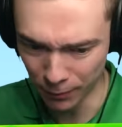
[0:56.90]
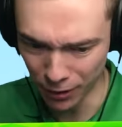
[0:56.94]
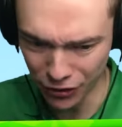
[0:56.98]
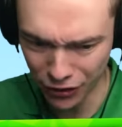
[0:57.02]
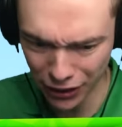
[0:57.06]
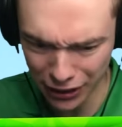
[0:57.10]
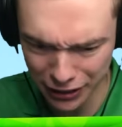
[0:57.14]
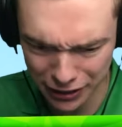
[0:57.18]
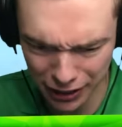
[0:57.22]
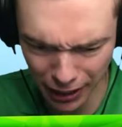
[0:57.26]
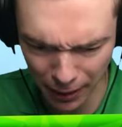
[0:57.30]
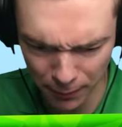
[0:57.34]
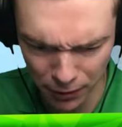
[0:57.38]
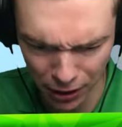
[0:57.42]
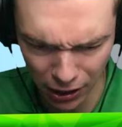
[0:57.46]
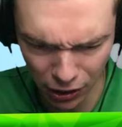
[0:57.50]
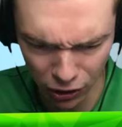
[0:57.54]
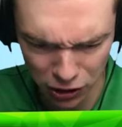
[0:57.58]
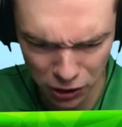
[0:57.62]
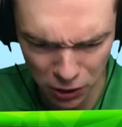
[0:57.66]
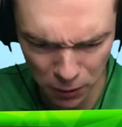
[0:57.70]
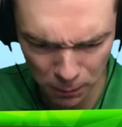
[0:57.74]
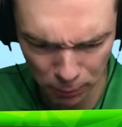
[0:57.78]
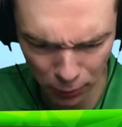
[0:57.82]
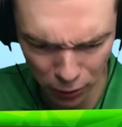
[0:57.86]
but this time they are
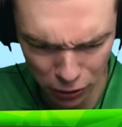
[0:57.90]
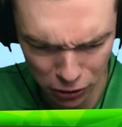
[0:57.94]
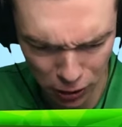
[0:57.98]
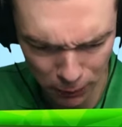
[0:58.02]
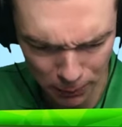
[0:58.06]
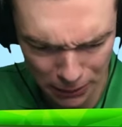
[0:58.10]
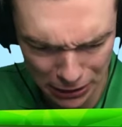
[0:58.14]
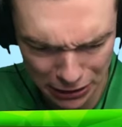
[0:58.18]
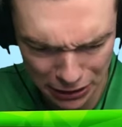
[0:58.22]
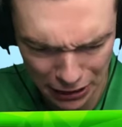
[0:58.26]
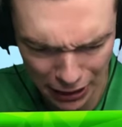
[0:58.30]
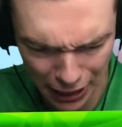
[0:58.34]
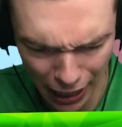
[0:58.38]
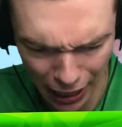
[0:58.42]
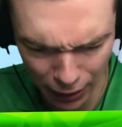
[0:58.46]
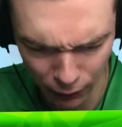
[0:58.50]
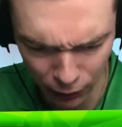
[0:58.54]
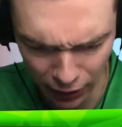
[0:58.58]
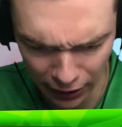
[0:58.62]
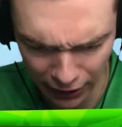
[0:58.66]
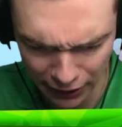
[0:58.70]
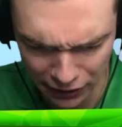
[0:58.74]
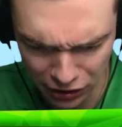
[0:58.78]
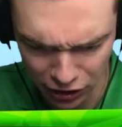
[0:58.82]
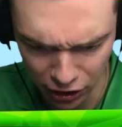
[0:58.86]
supposed to be scary.
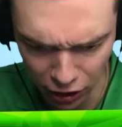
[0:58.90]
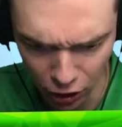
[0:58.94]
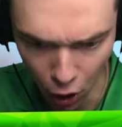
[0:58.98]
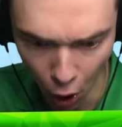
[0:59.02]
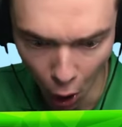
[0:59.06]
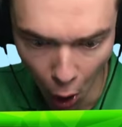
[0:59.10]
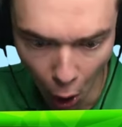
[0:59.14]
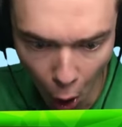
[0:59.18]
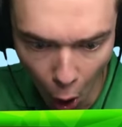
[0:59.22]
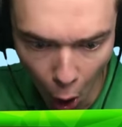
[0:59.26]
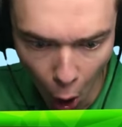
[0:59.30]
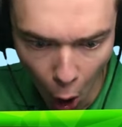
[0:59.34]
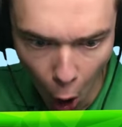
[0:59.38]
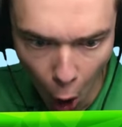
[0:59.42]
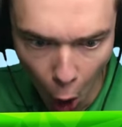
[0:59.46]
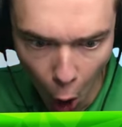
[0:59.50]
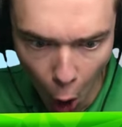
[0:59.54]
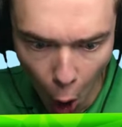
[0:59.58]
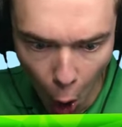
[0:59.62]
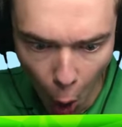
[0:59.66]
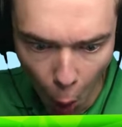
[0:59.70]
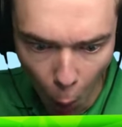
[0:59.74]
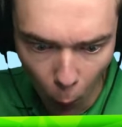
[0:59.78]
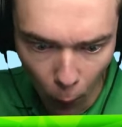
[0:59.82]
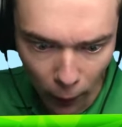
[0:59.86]
Let's see.
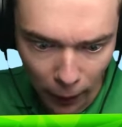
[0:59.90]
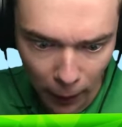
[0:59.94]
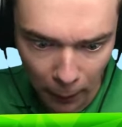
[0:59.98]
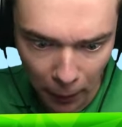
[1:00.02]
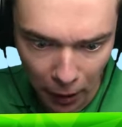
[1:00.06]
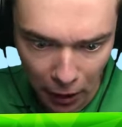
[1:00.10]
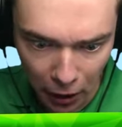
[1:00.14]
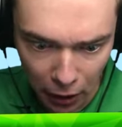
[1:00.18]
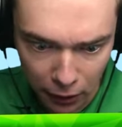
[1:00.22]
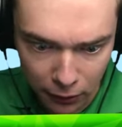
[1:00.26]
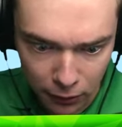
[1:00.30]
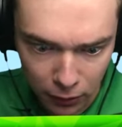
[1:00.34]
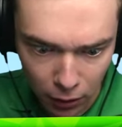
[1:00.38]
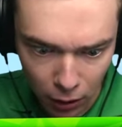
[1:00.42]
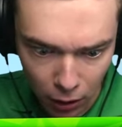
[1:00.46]
Wait a minute.